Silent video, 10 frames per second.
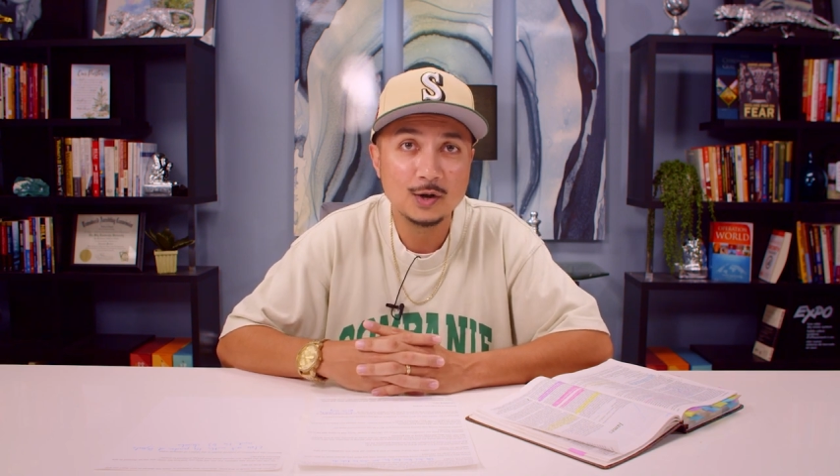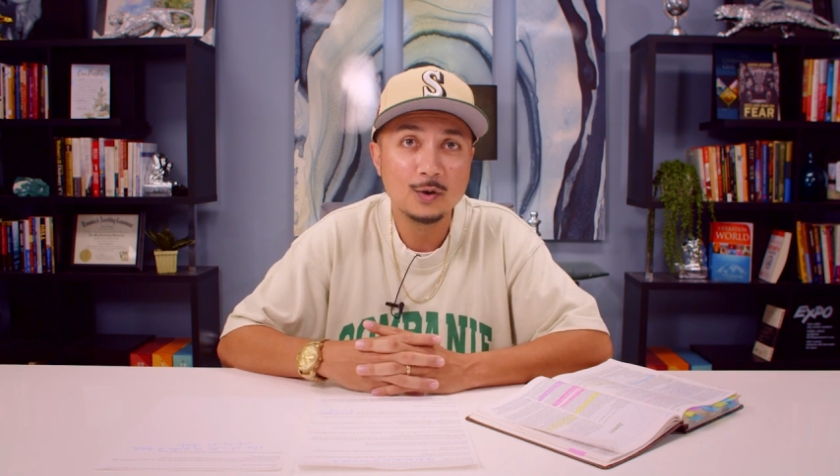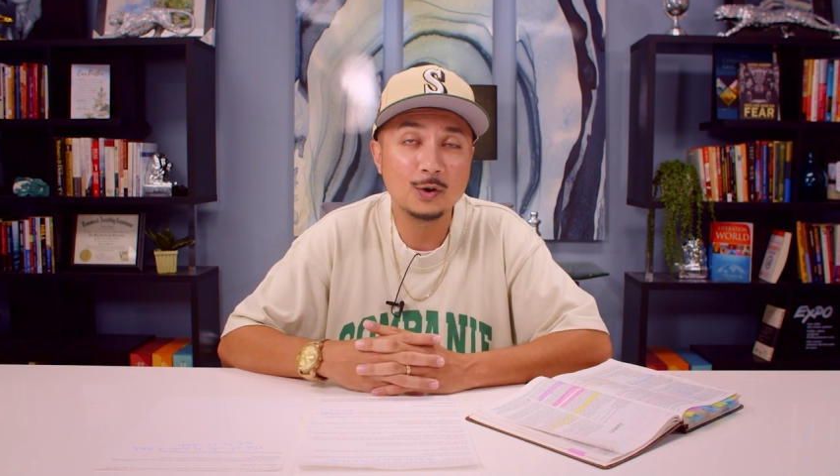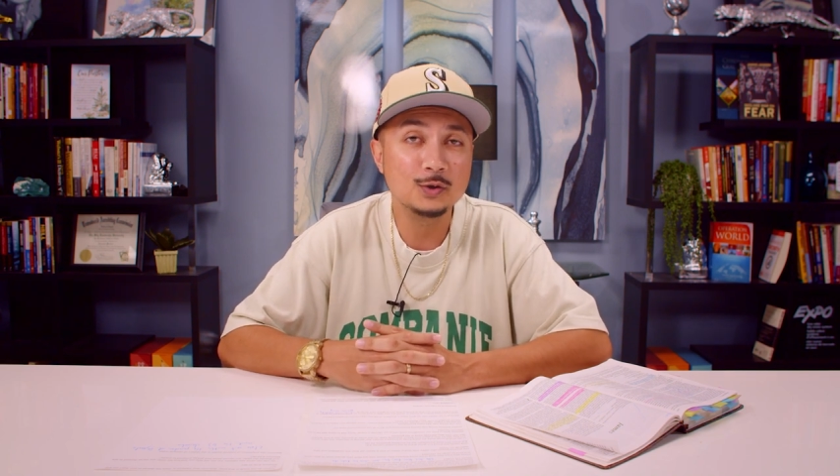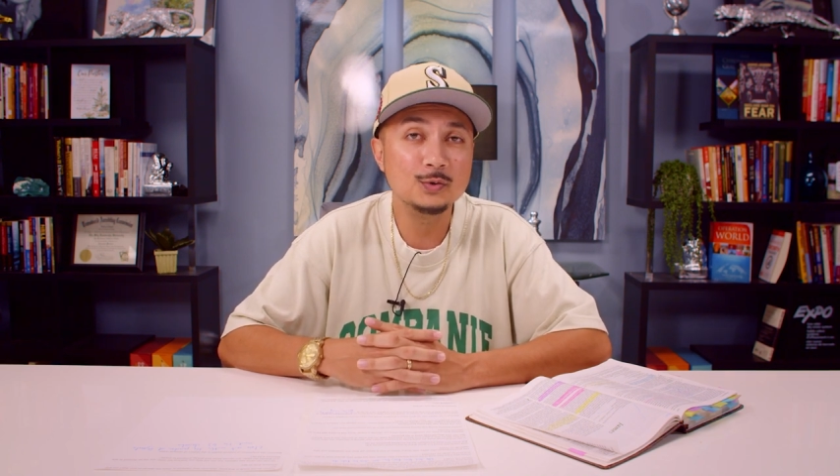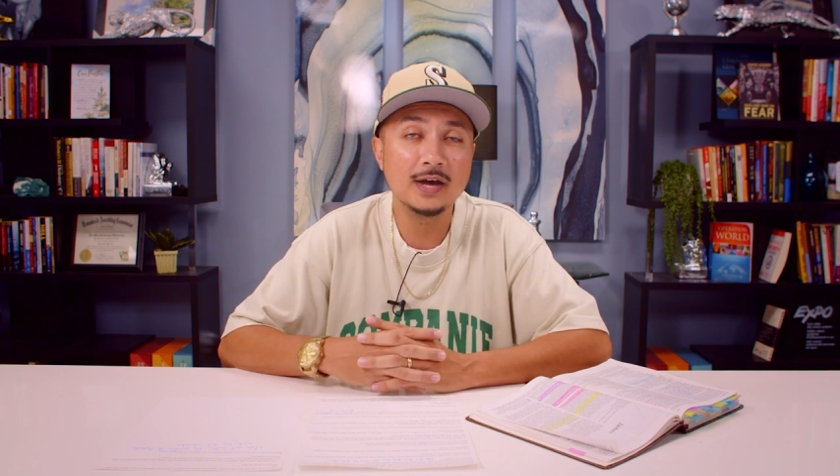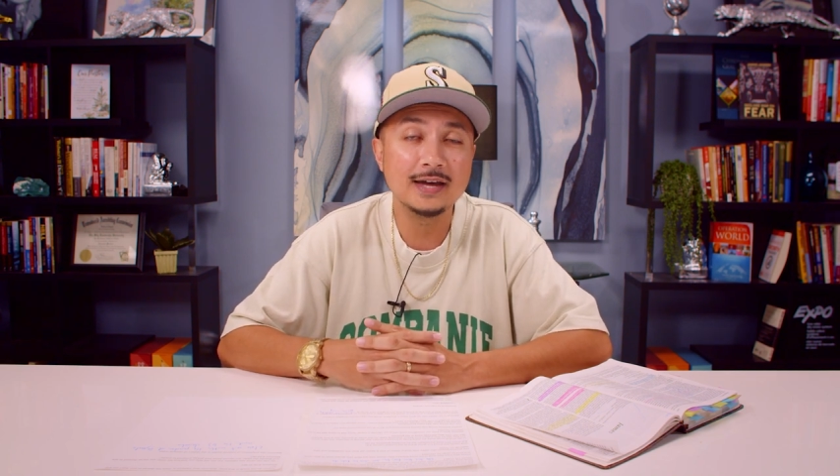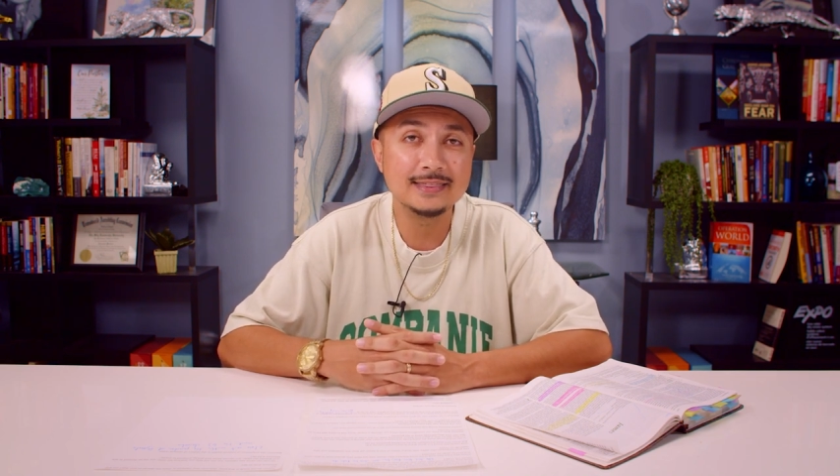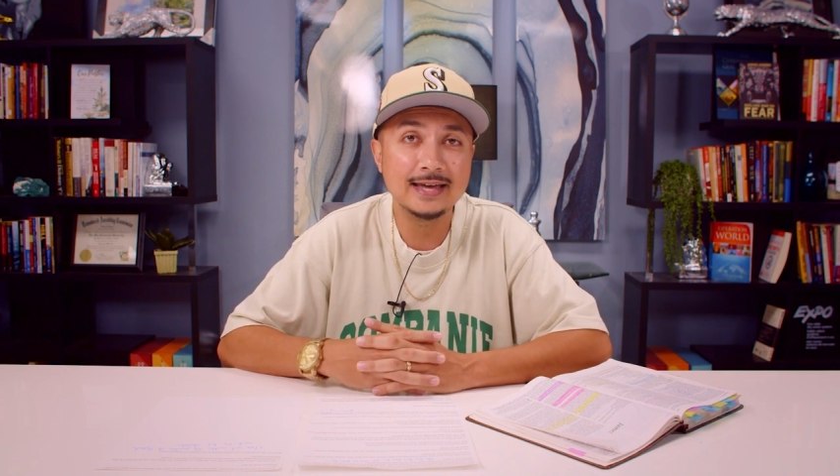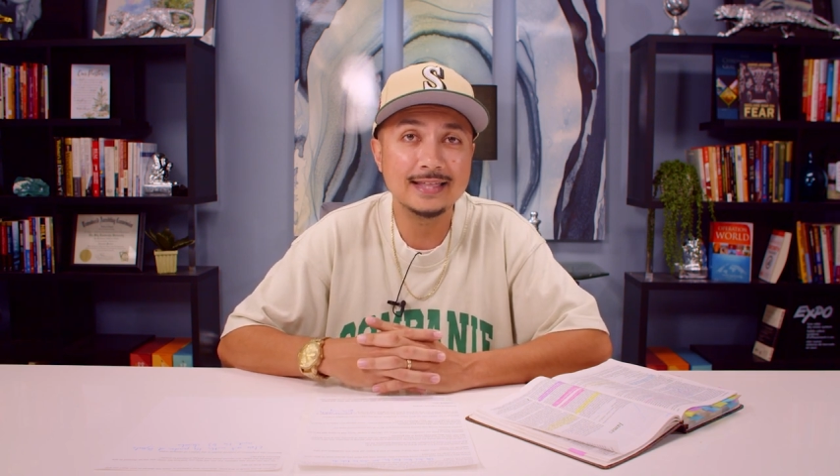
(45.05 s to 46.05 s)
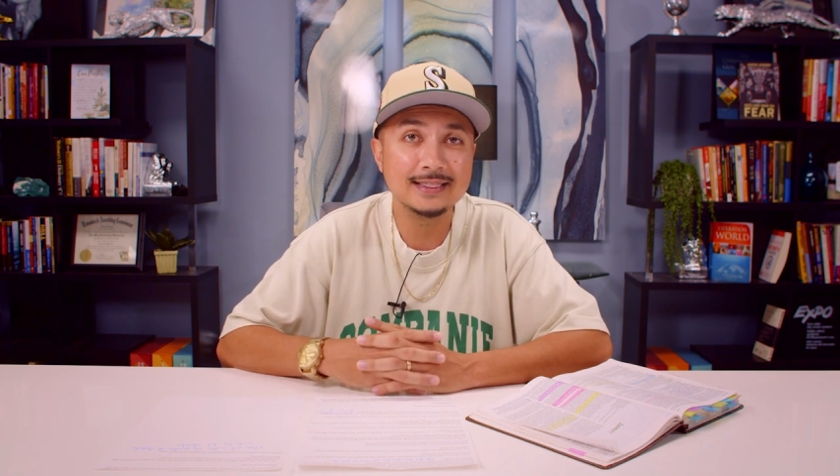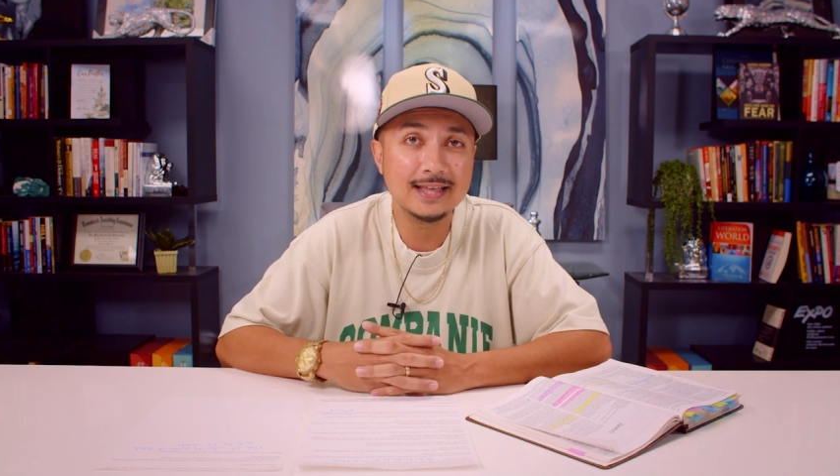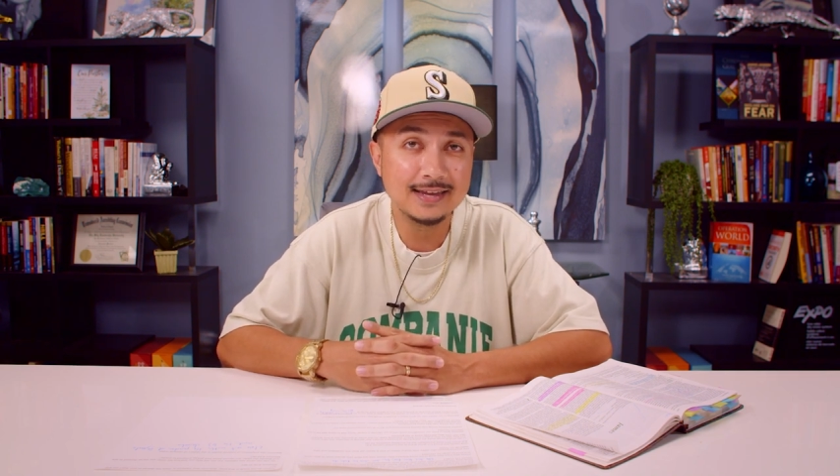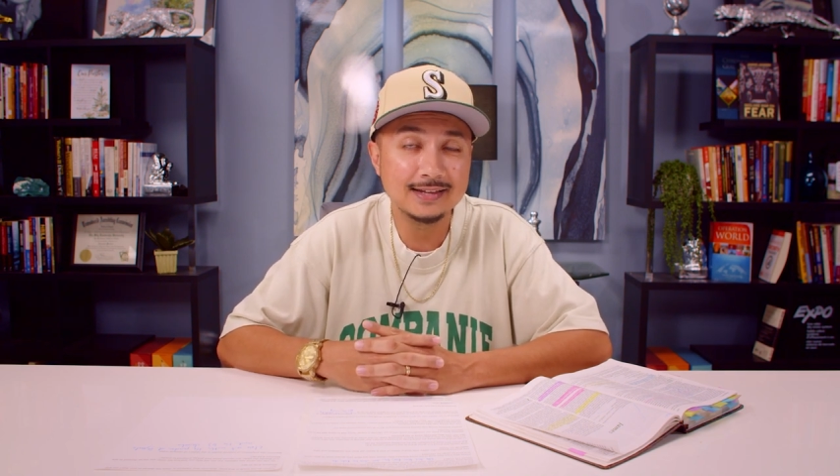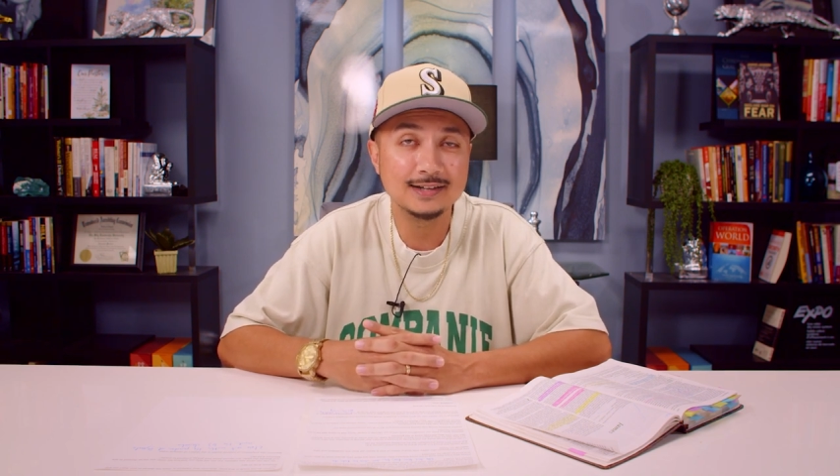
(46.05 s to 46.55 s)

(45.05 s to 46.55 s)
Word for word: or you had that late